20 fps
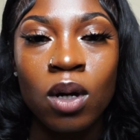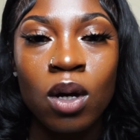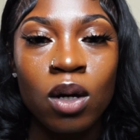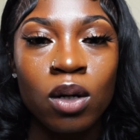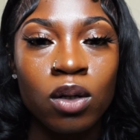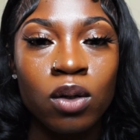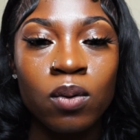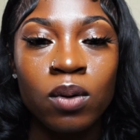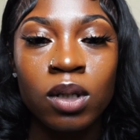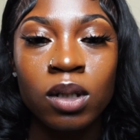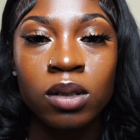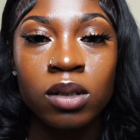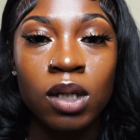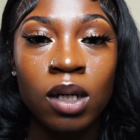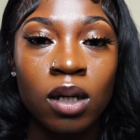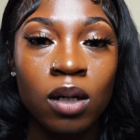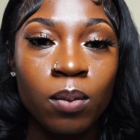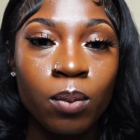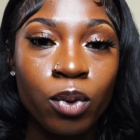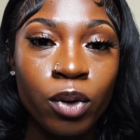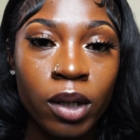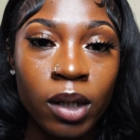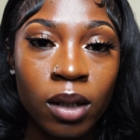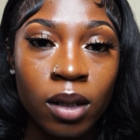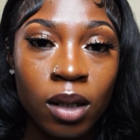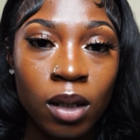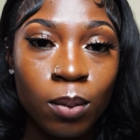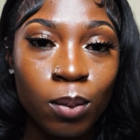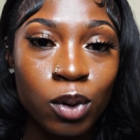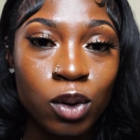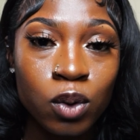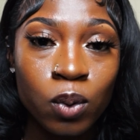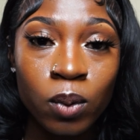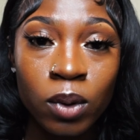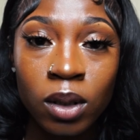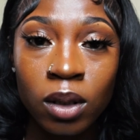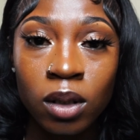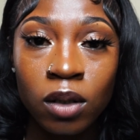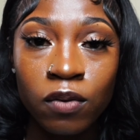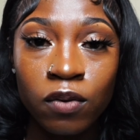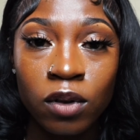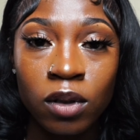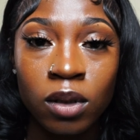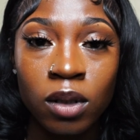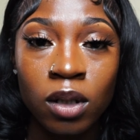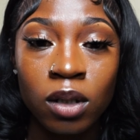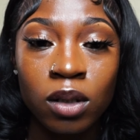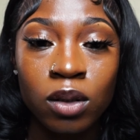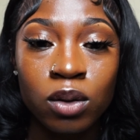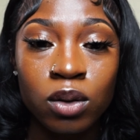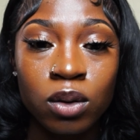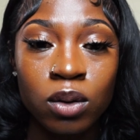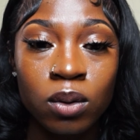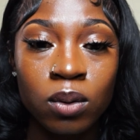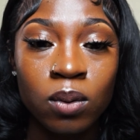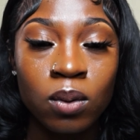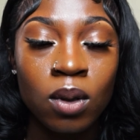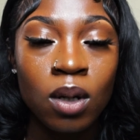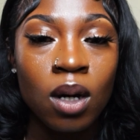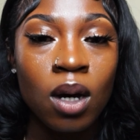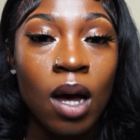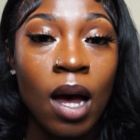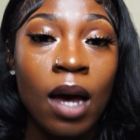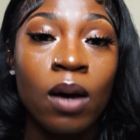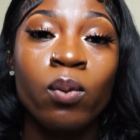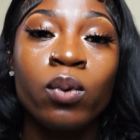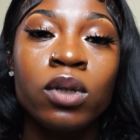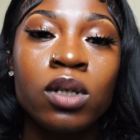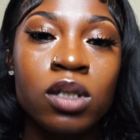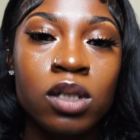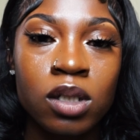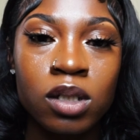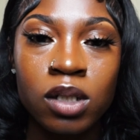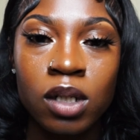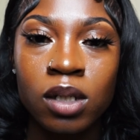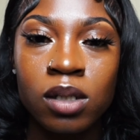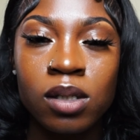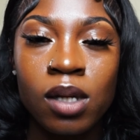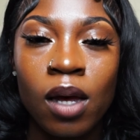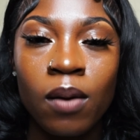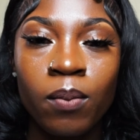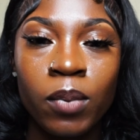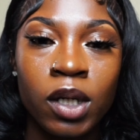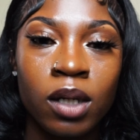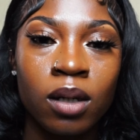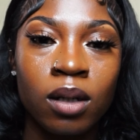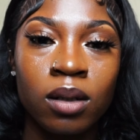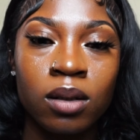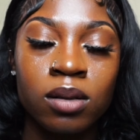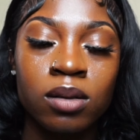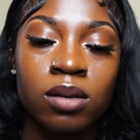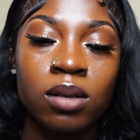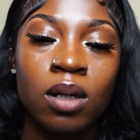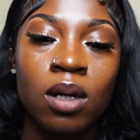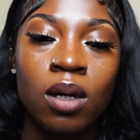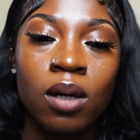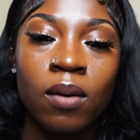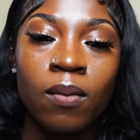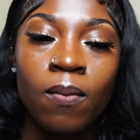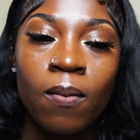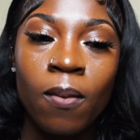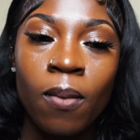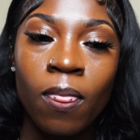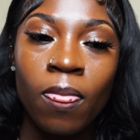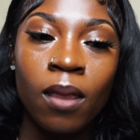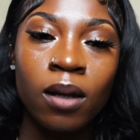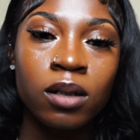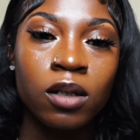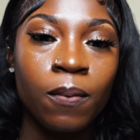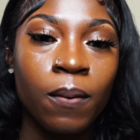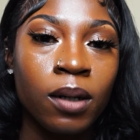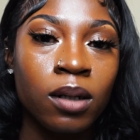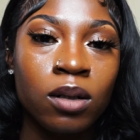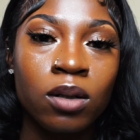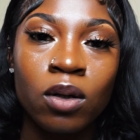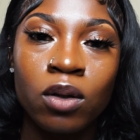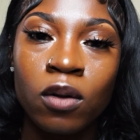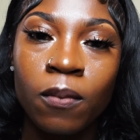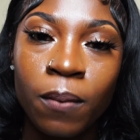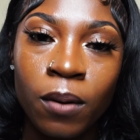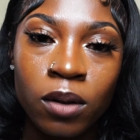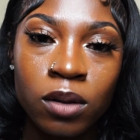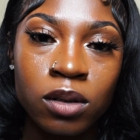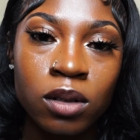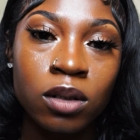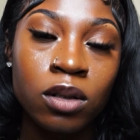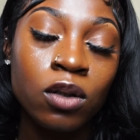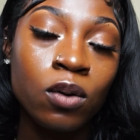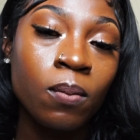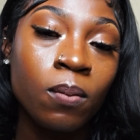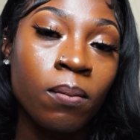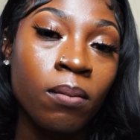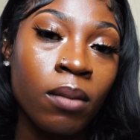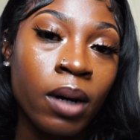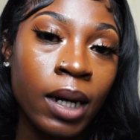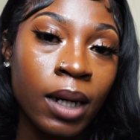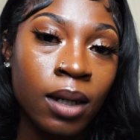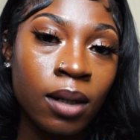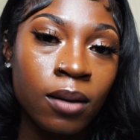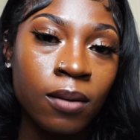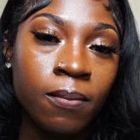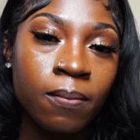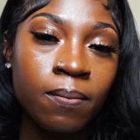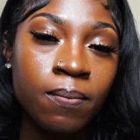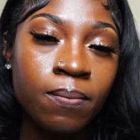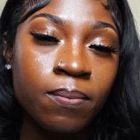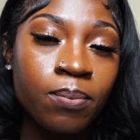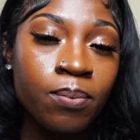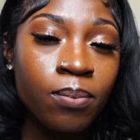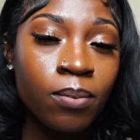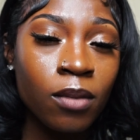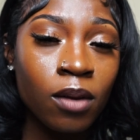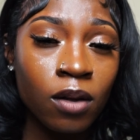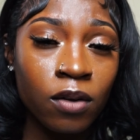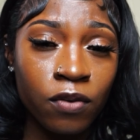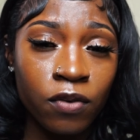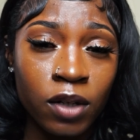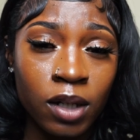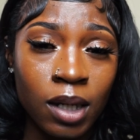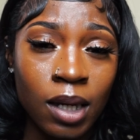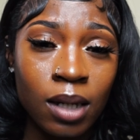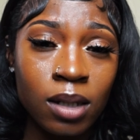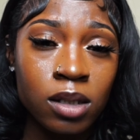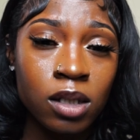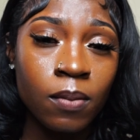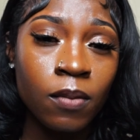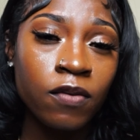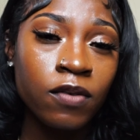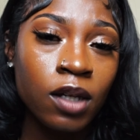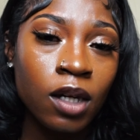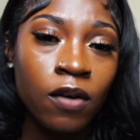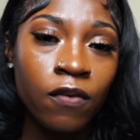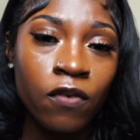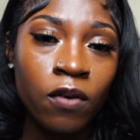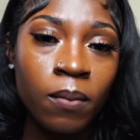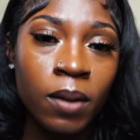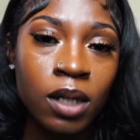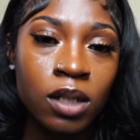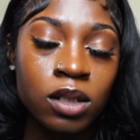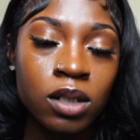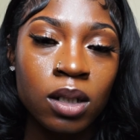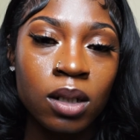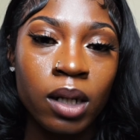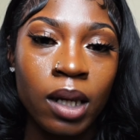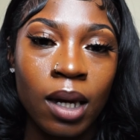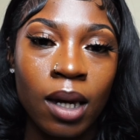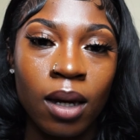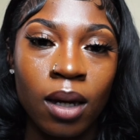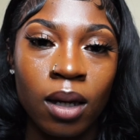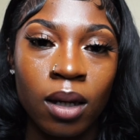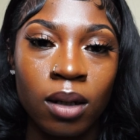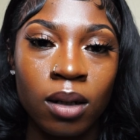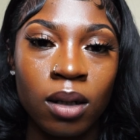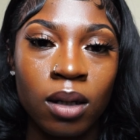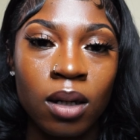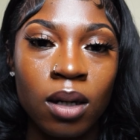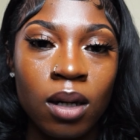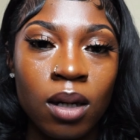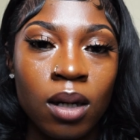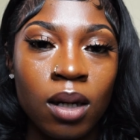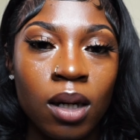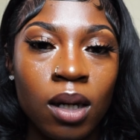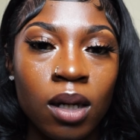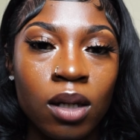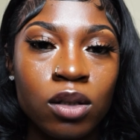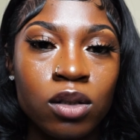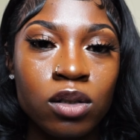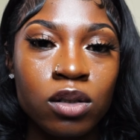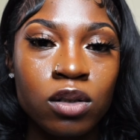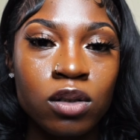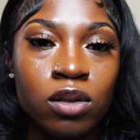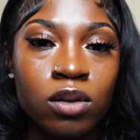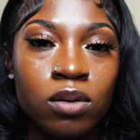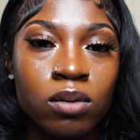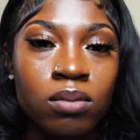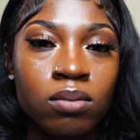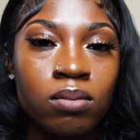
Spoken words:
You can take a break in between if you're needing to. I wouldn't suggest that, because depending on the person, you might forget some of the information, and it's